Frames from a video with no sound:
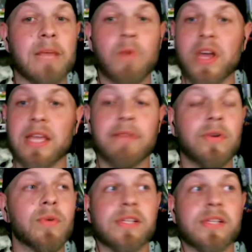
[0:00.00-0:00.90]
way. Even
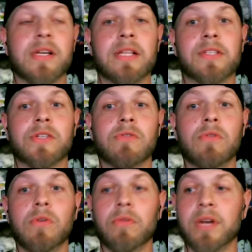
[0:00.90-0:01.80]
when in
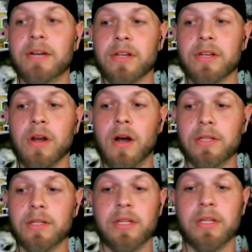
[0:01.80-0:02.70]
school, when I was in
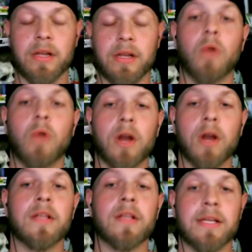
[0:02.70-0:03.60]
college, they're like, I'll
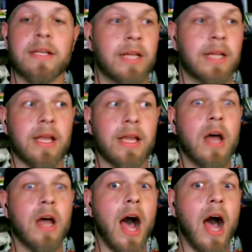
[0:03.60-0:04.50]
work on this. Like,
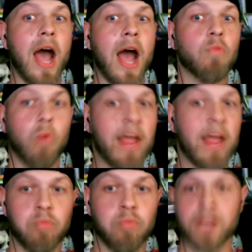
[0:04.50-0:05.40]
I
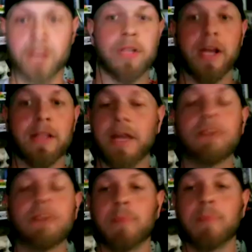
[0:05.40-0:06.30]
rushed. That
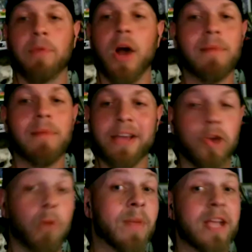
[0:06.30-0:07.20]
was my problem. I had
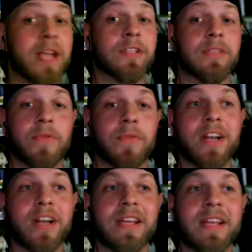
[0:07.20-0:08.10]
no patience for
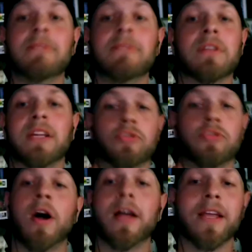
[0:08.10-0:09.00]
anything, even like
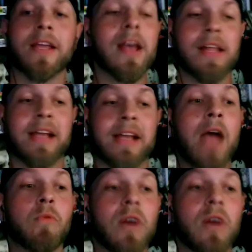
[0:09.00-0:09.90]
drawing. Like
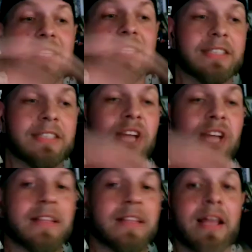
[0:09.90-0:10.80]
I wanted to
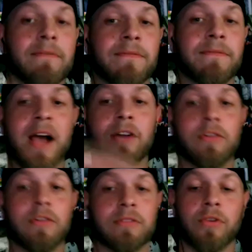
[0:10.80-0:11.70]
get that
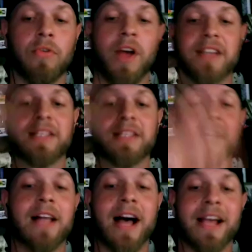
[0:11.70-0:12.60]
final, to cross
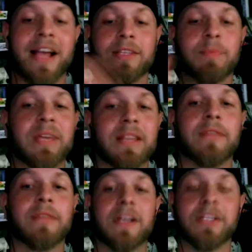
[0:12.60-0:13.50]
that line, to be in
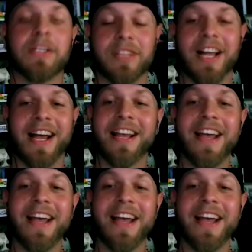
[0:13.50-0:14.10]
the finish line